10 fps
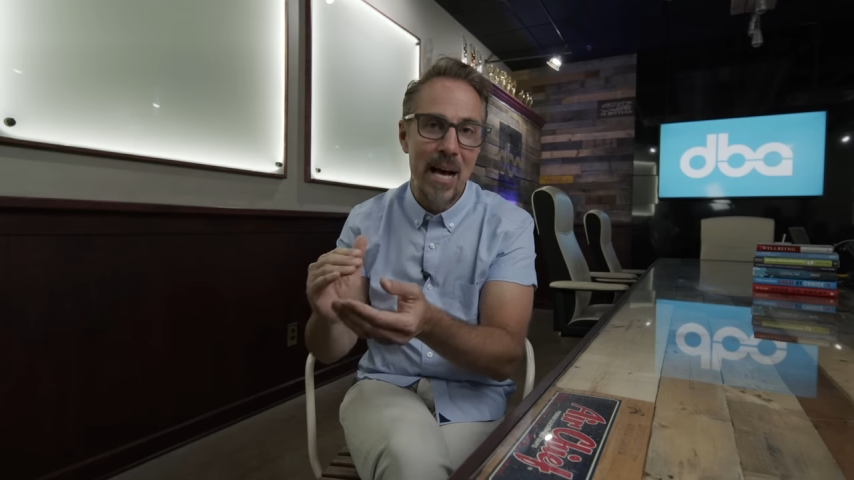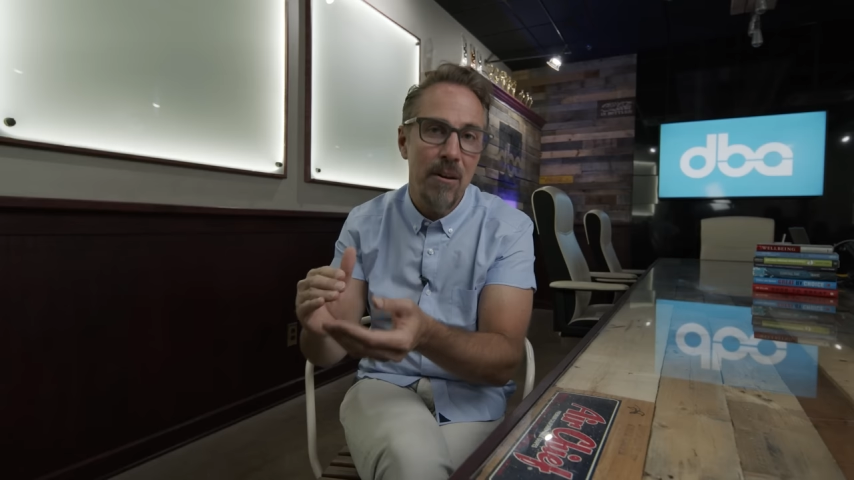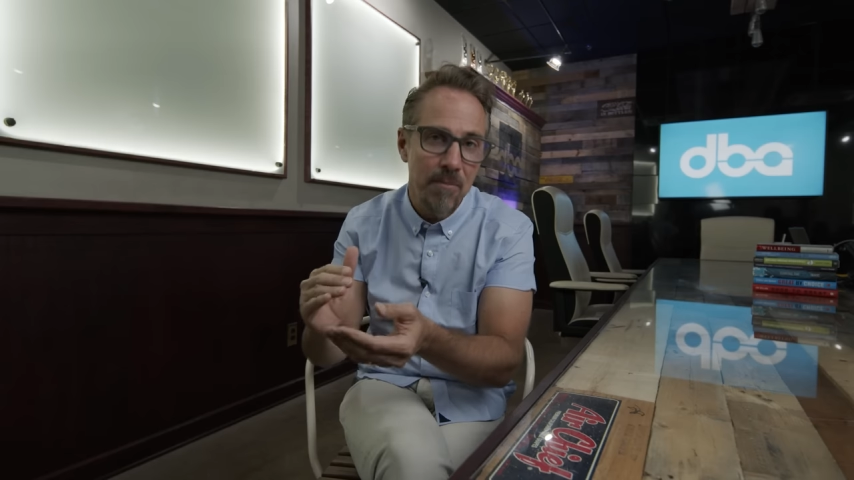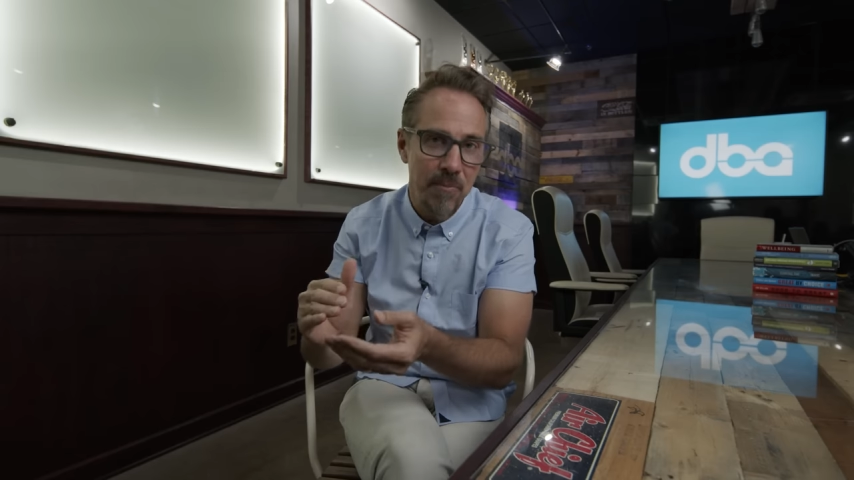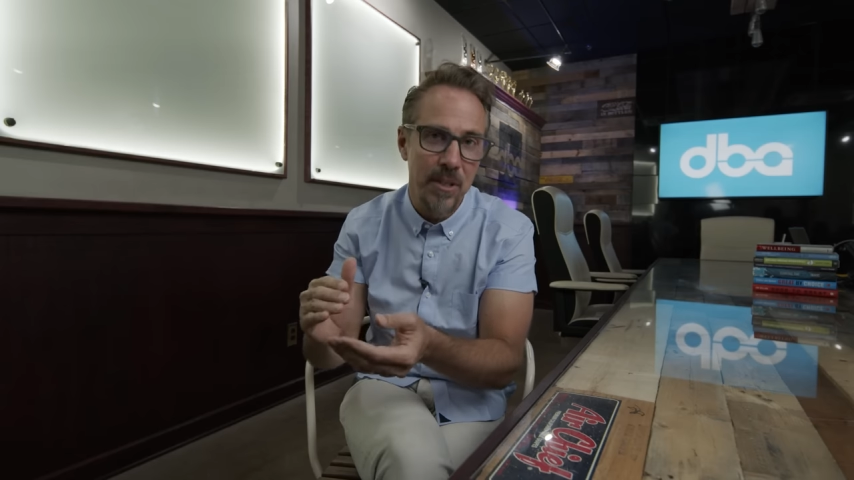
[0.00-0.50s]

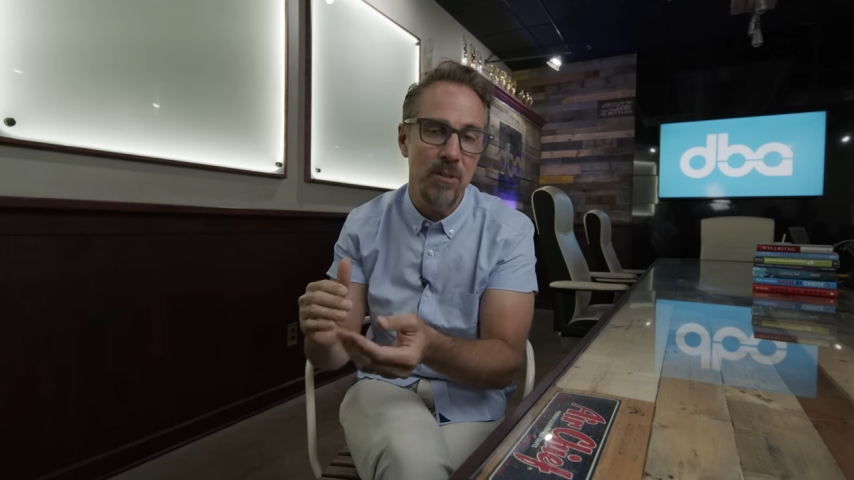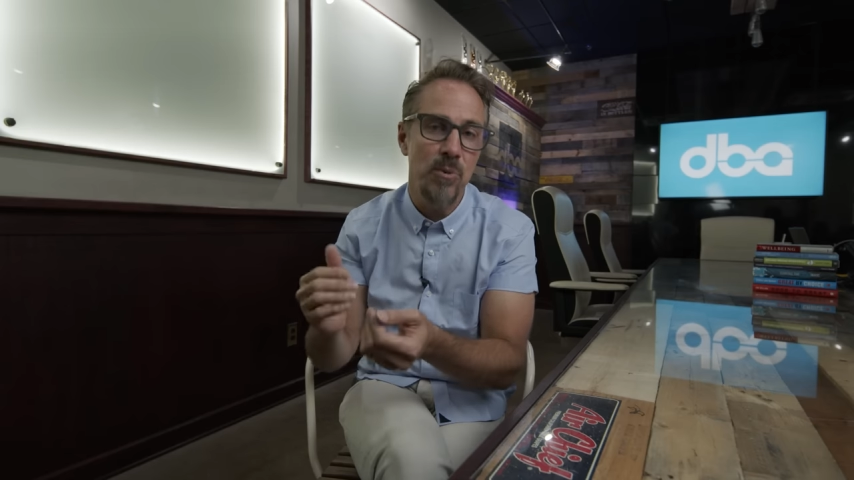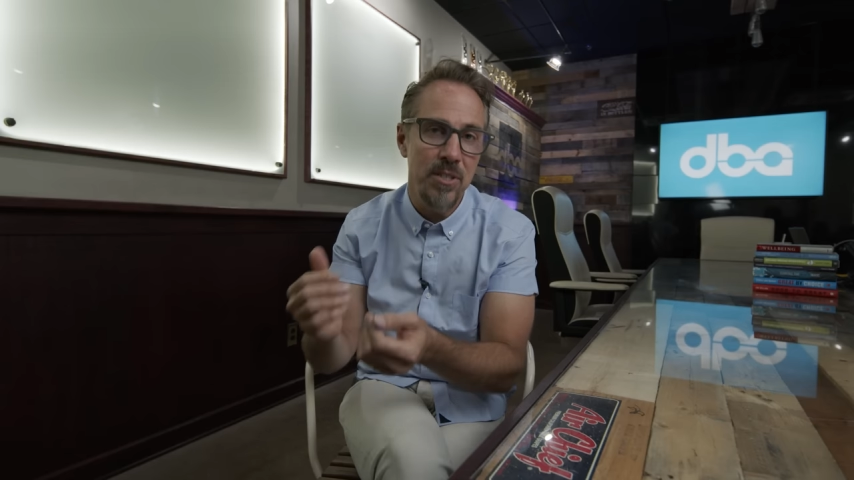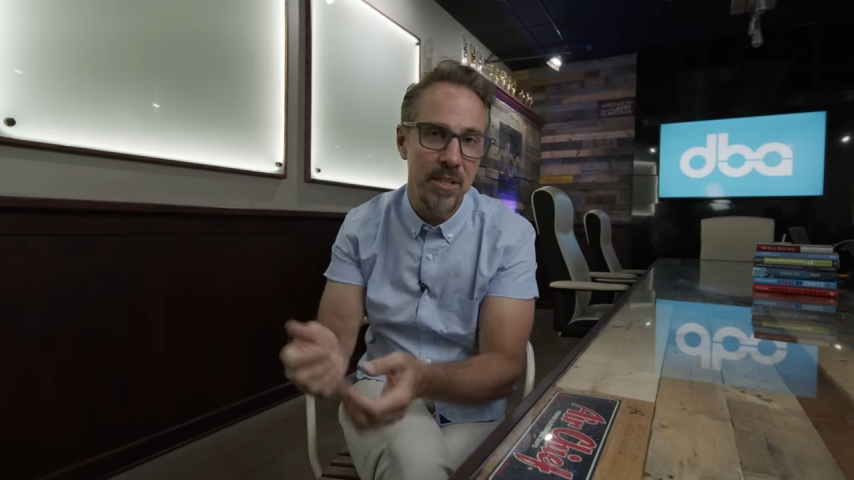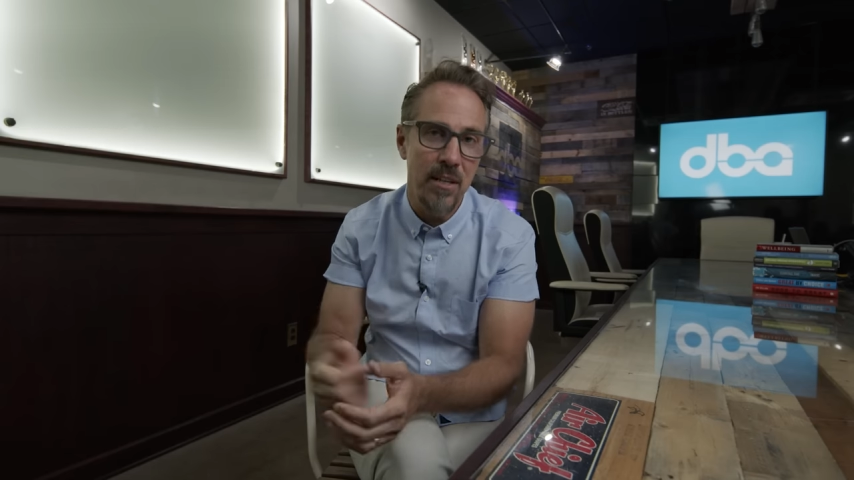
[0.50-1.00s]
bottom funnel
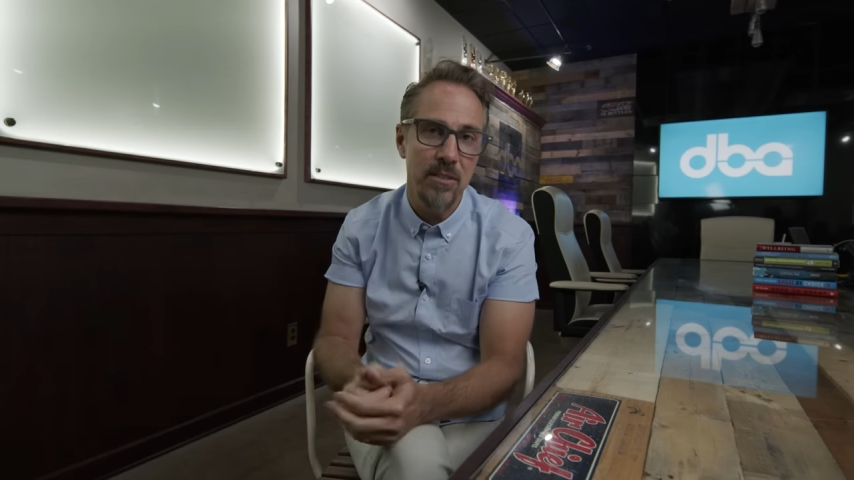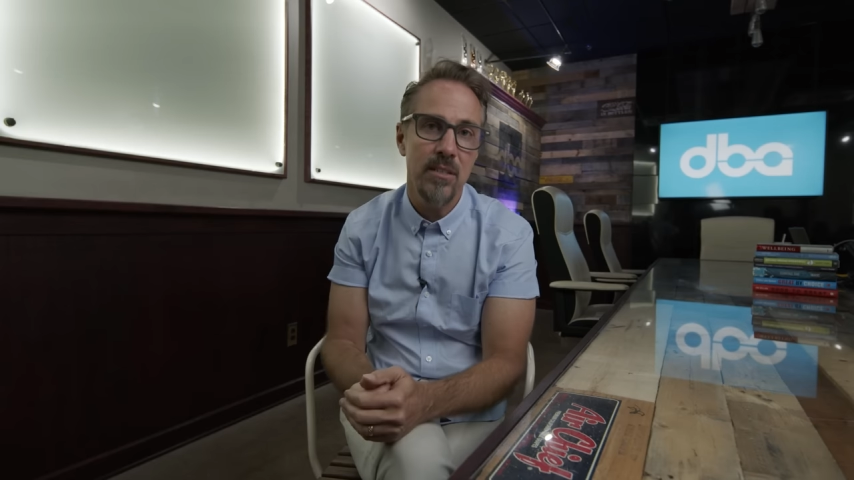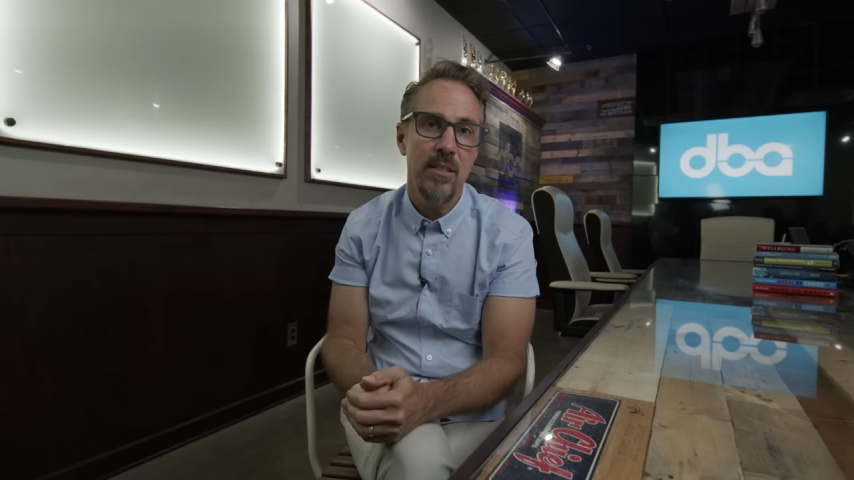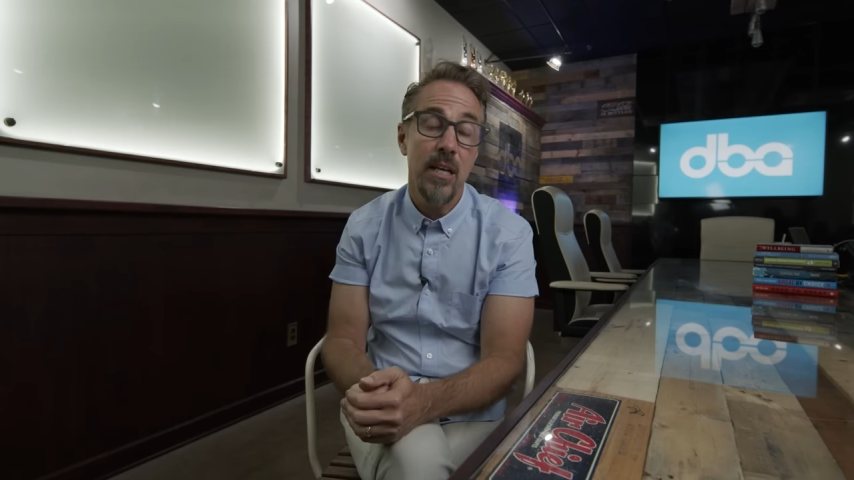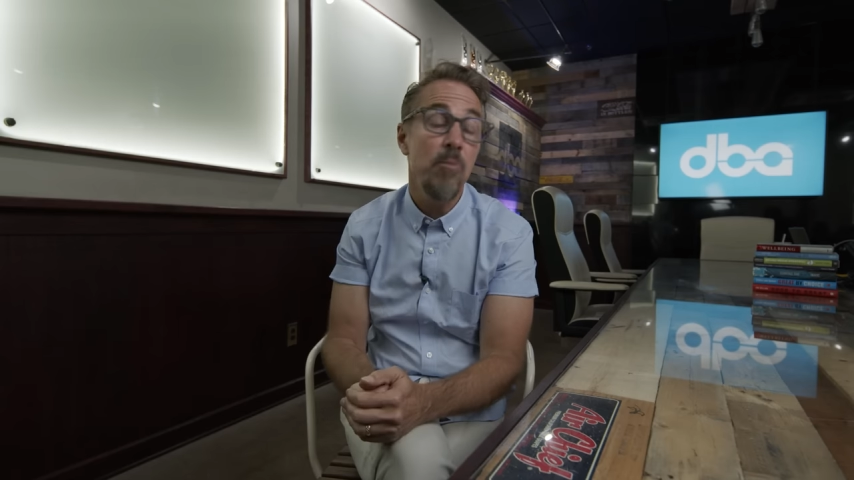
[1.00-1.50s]
result.